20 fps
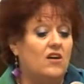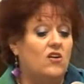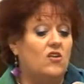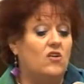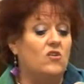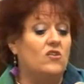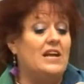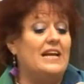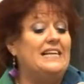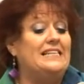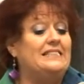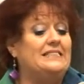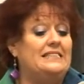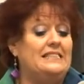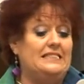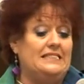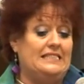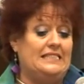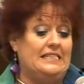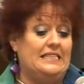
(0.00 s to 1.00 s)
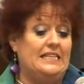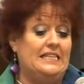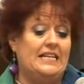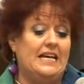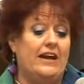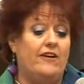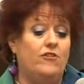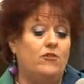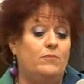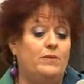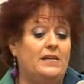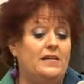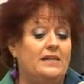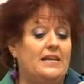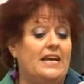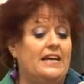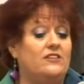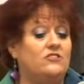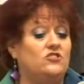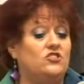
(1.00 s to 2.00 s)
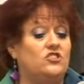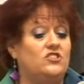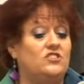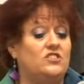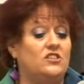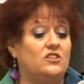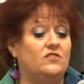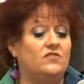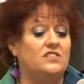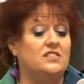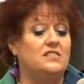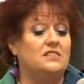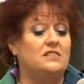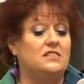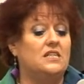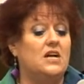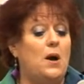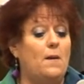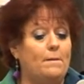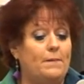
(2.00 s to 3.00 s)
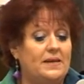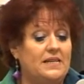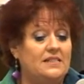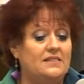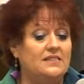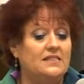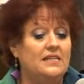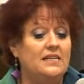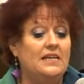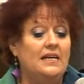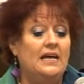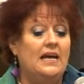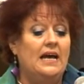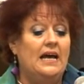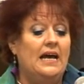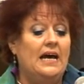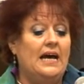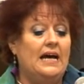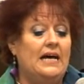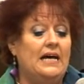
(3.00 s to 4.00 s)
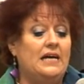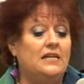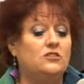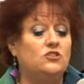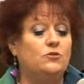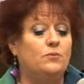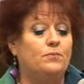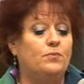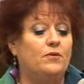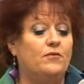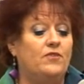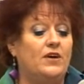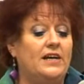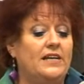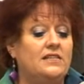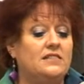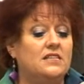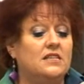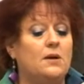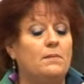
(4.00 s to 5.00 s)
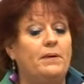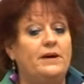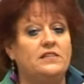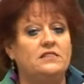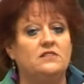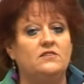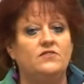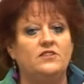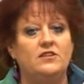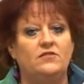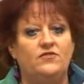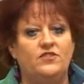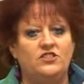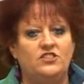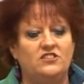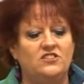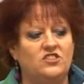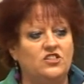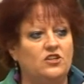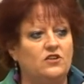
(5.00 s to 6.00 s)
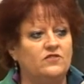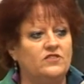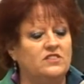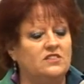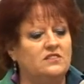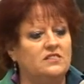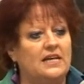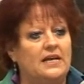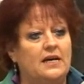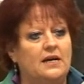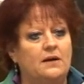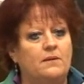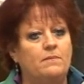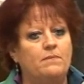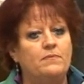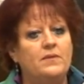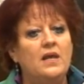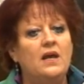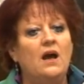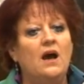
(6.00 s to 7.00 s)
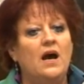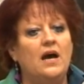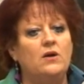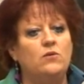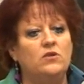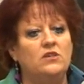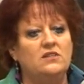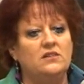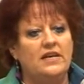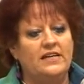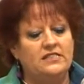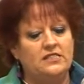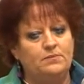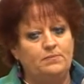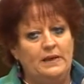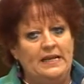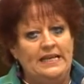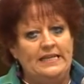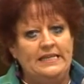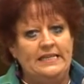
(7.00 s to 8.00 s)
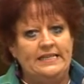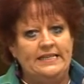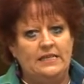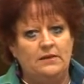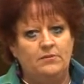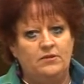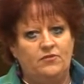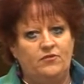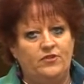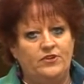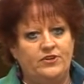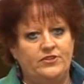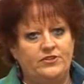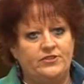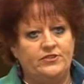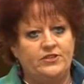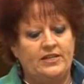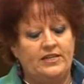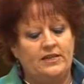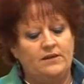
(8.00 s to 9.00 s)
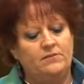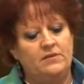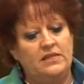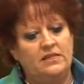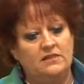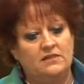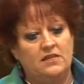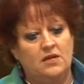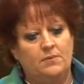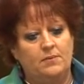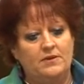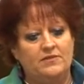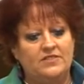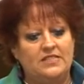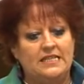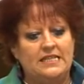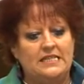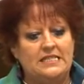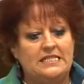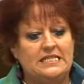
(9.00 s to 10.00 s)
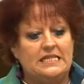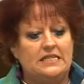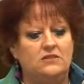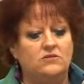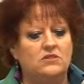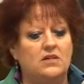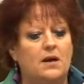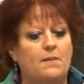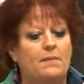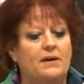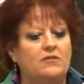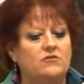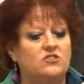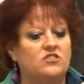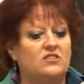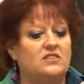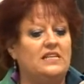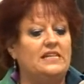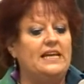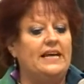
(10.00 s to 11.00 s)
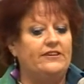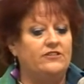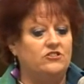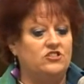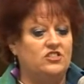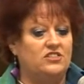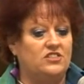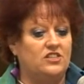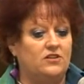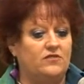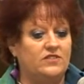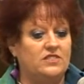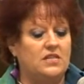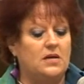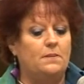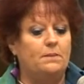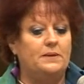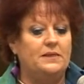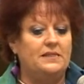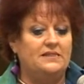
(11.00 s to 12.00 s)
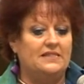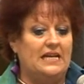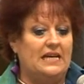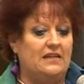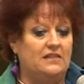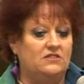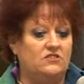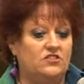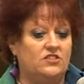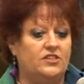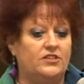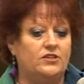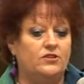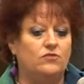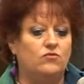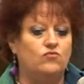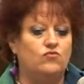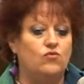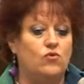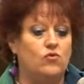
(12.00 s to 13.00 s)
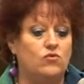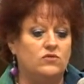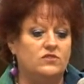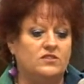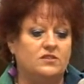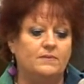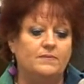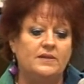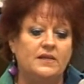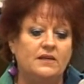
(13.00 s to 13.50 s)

or existing Caribbean energy service companies to provide competitive and efficient services. I will explain a little bit further in a couple of slides down about the energy service companies and their roles.